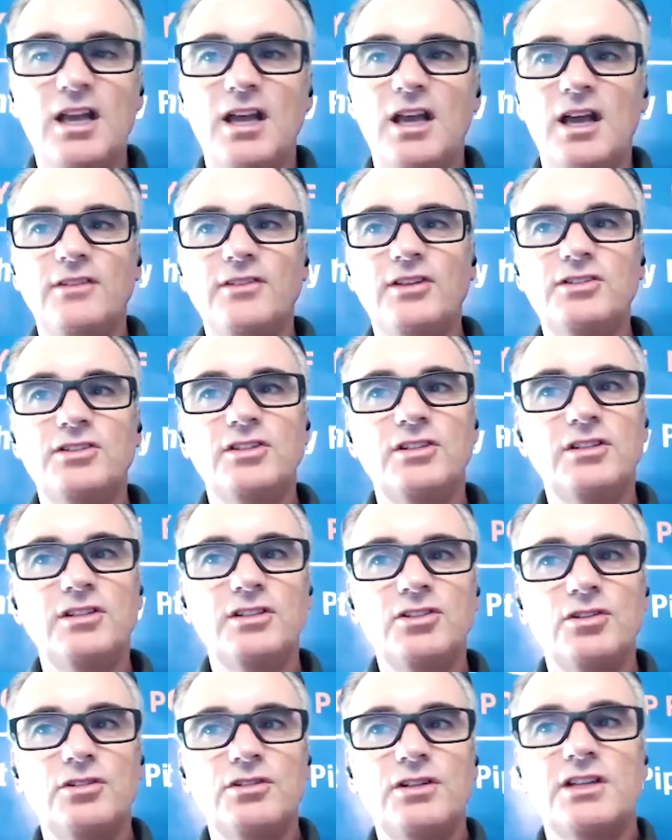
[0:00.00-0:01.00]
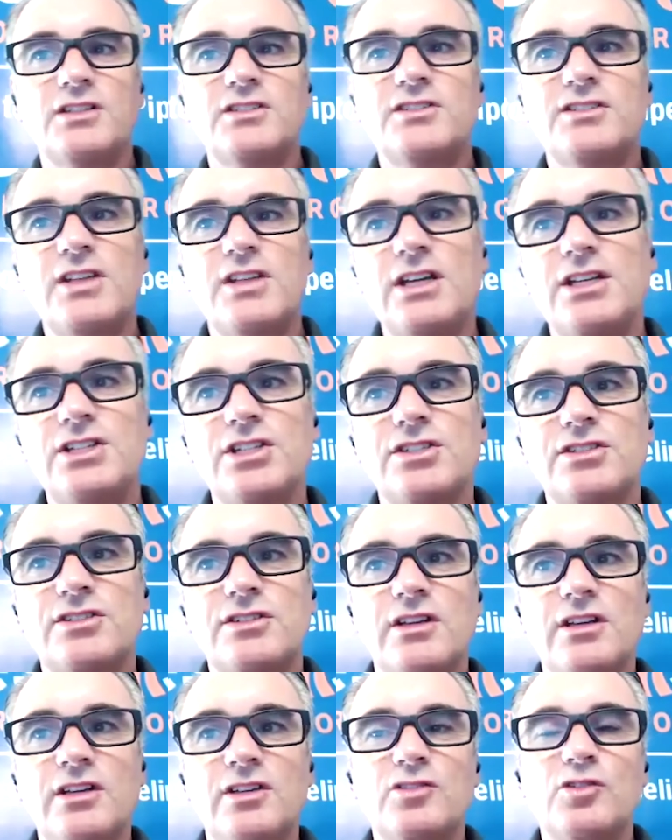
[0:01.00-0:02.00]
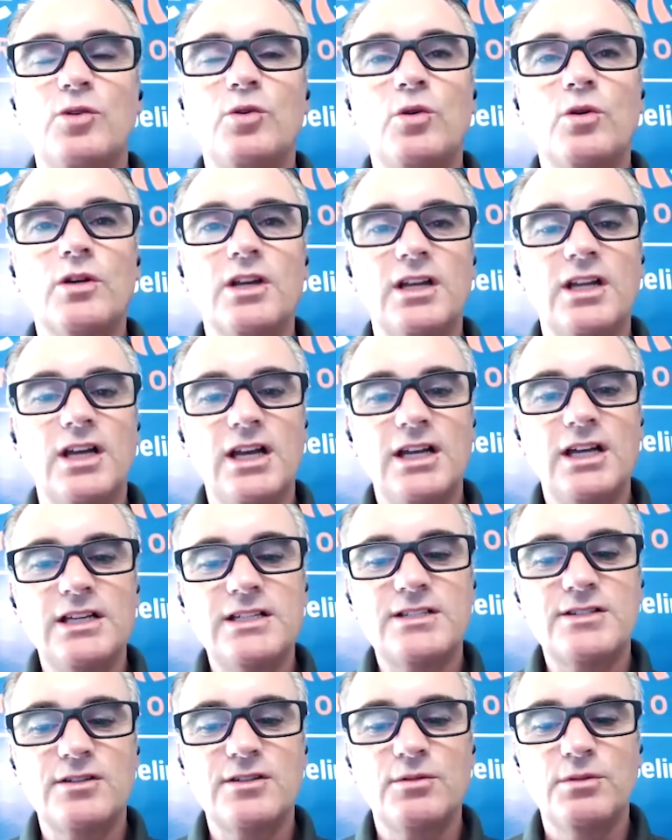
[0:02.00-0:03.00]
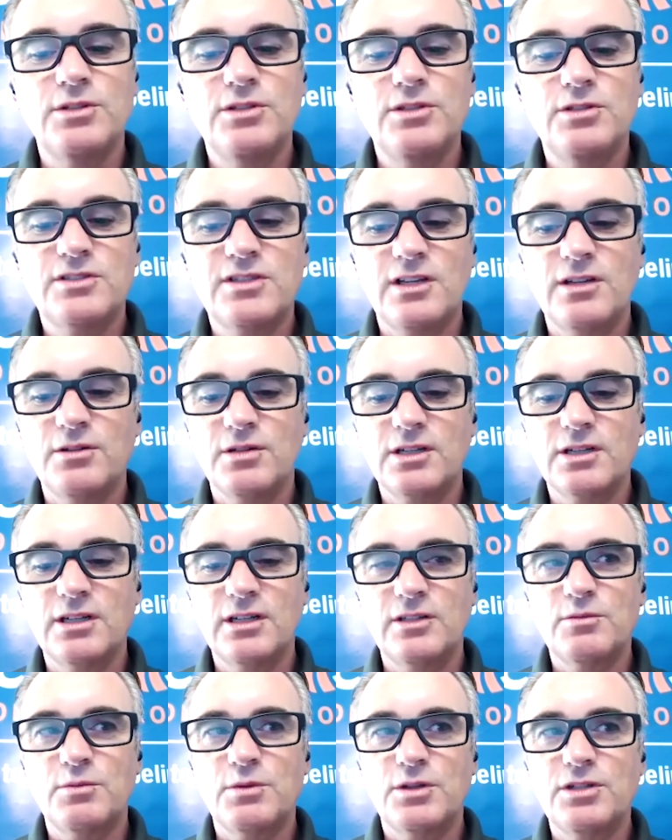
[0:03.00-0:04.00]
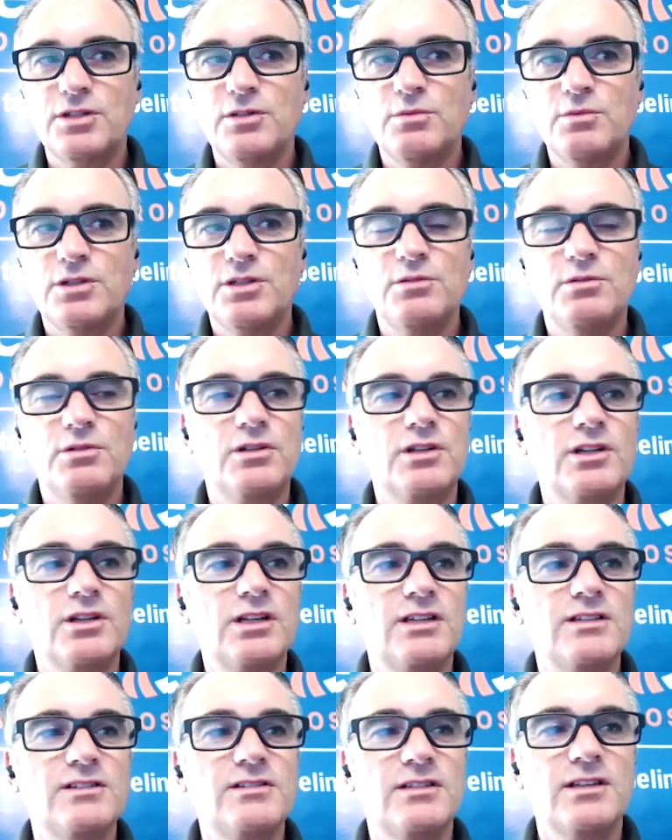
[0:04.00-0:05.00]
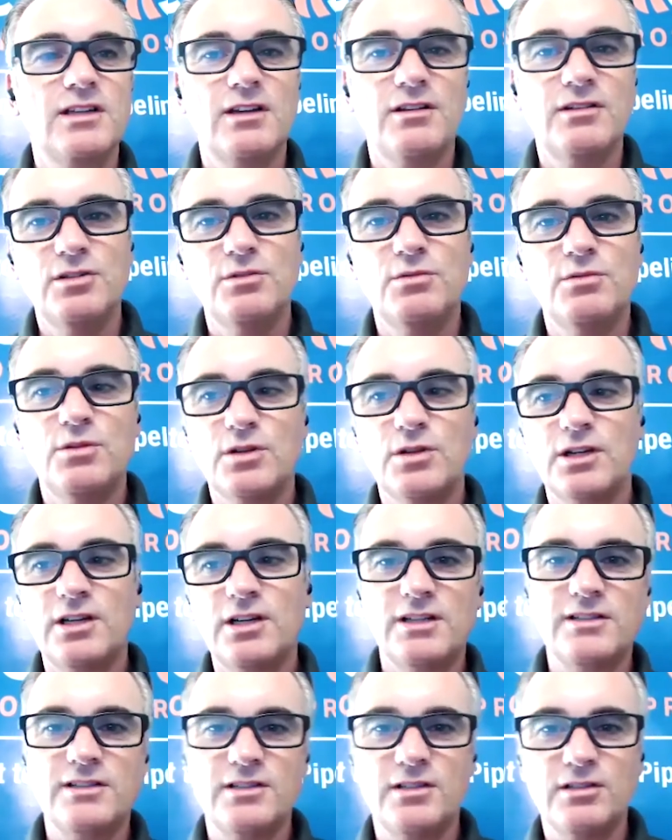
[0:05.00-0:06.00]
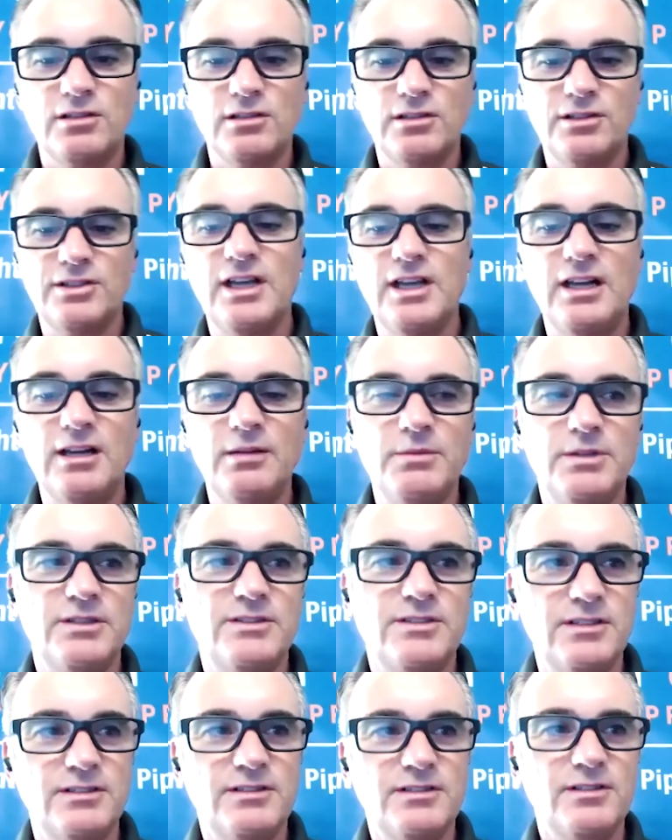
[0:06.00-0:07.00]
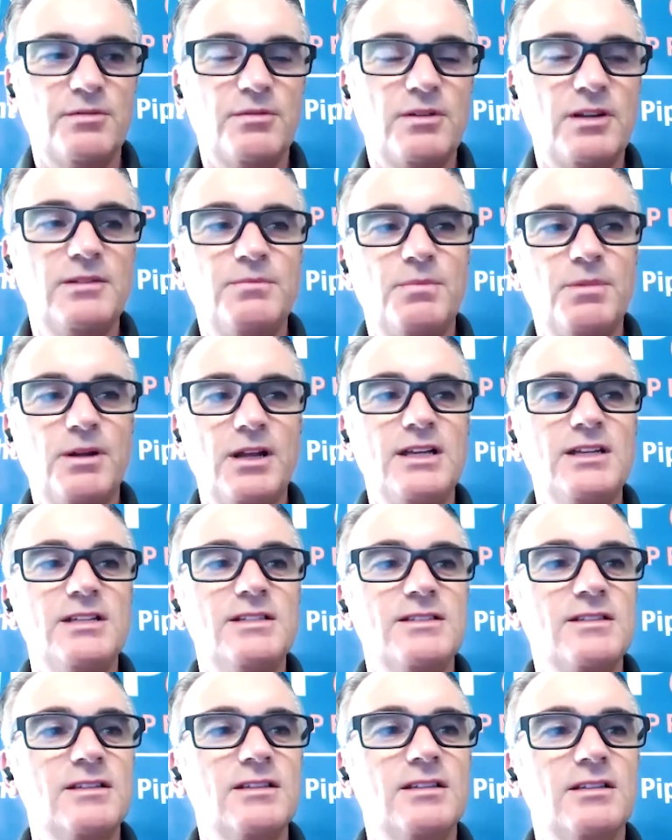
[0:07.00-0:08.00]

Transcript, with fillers: and then your next stage is is organized. So when you say organized, what are you what are you organizing now? Are you organizing all the elements into the right place?